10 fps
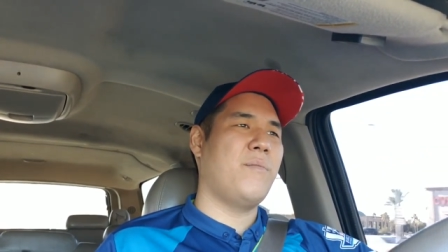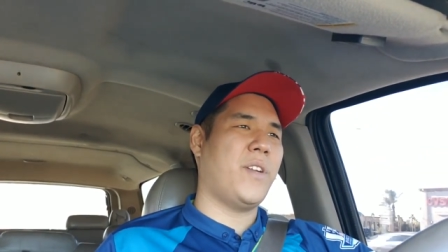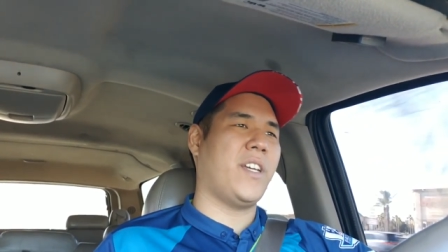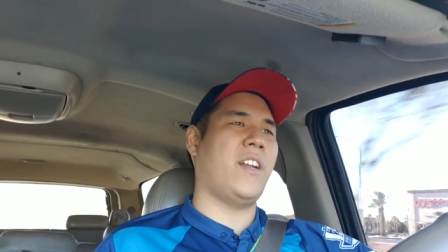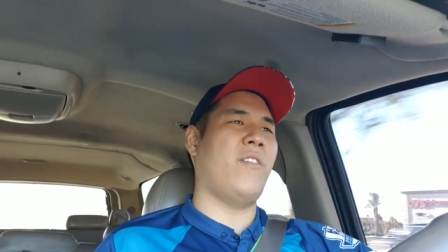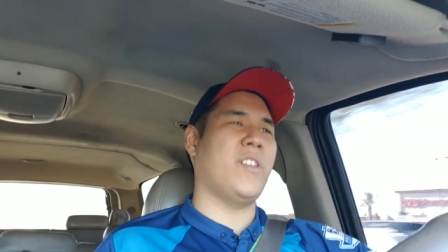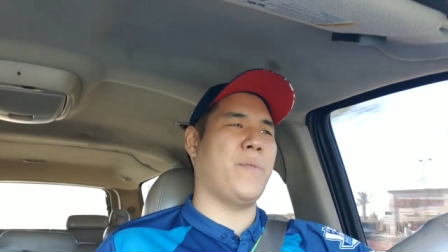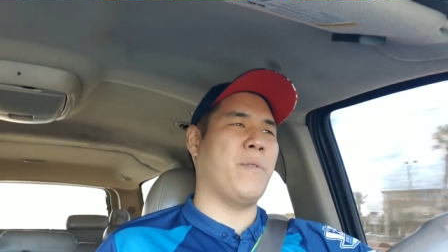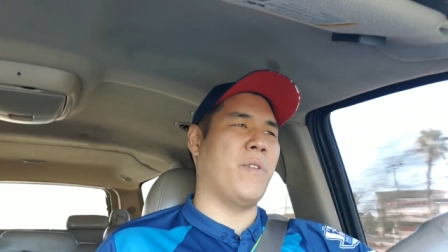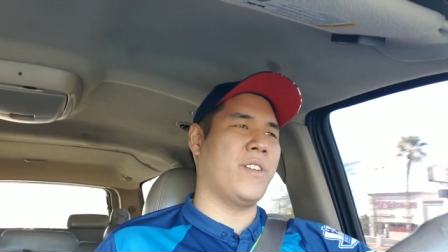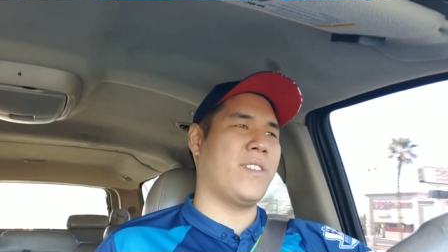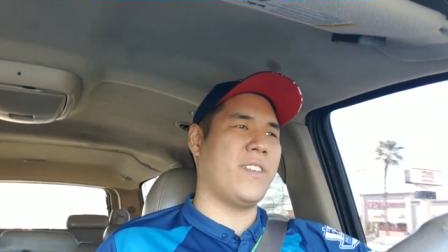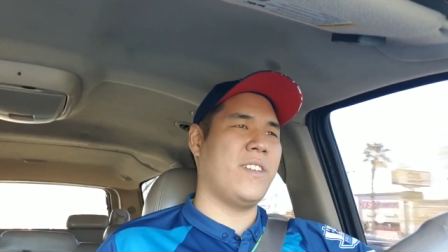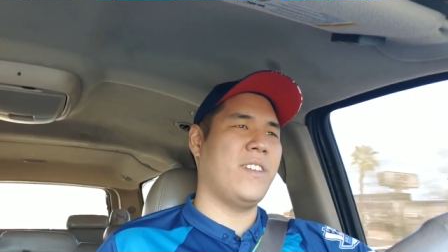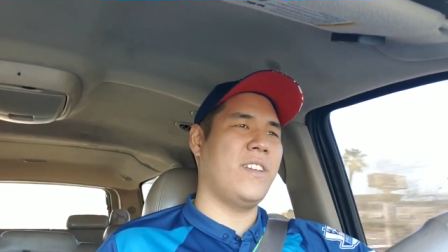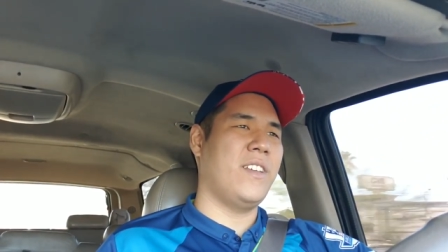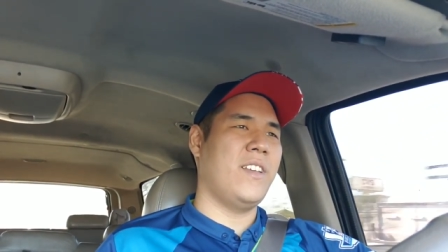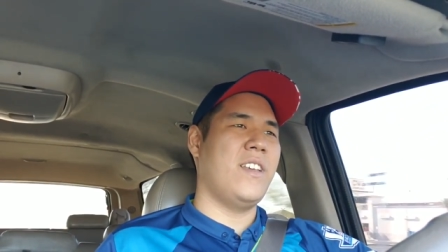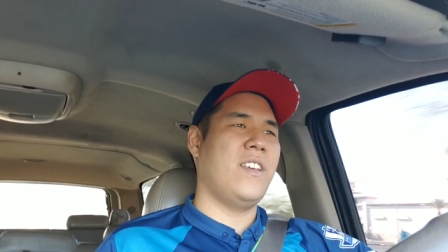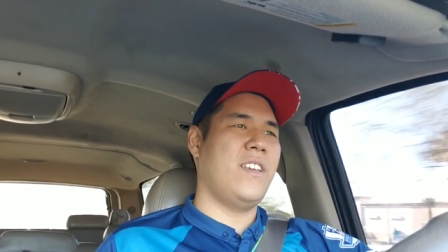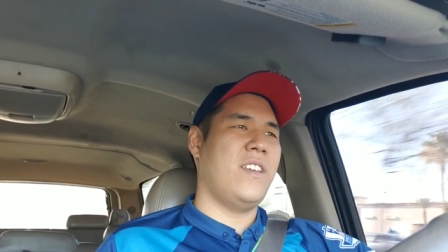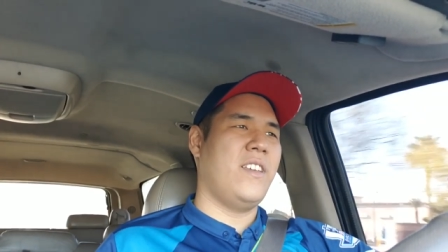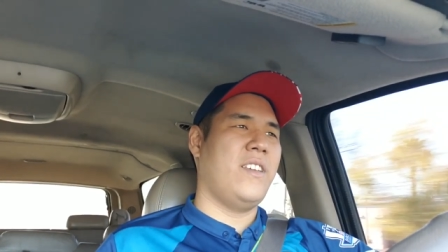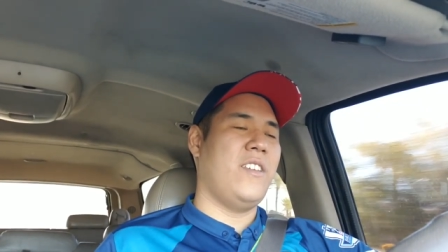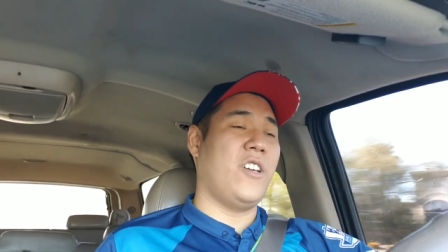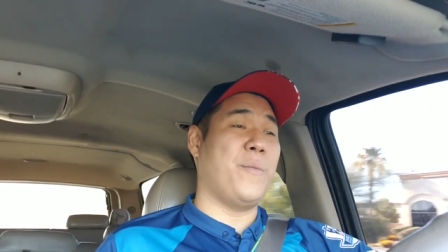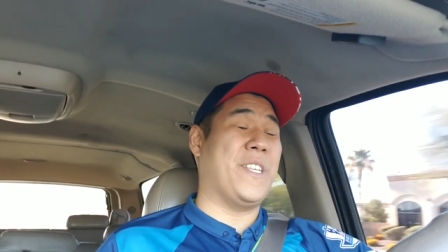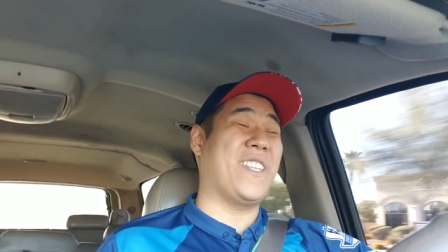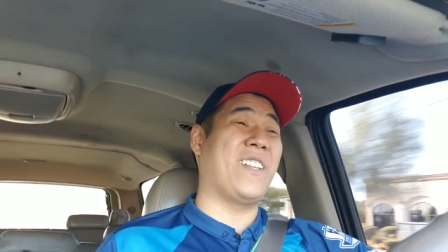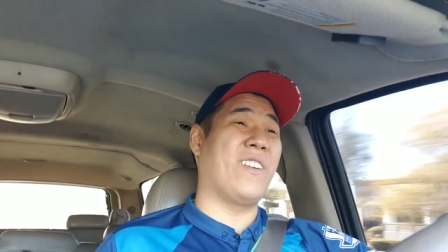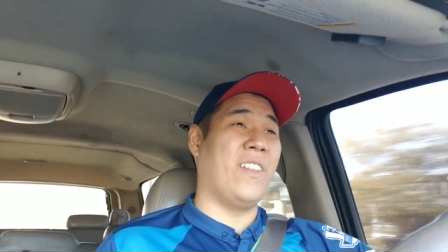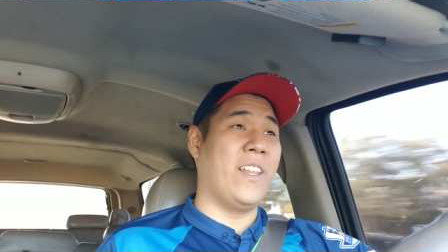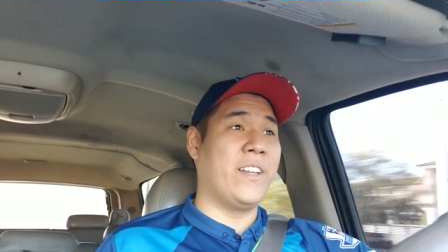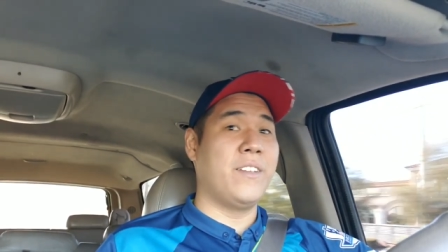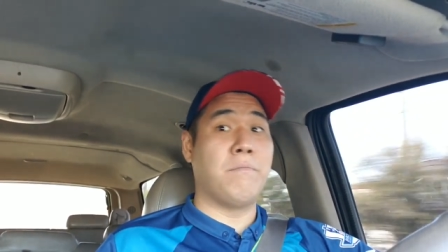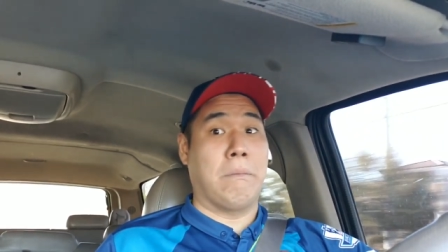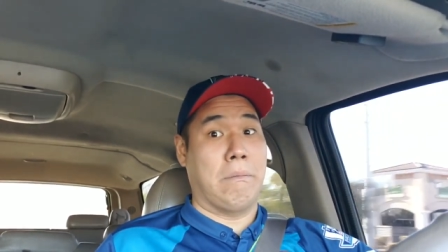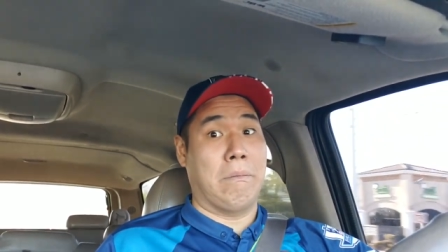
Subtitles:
but it could always be worse. You could be Sunderland.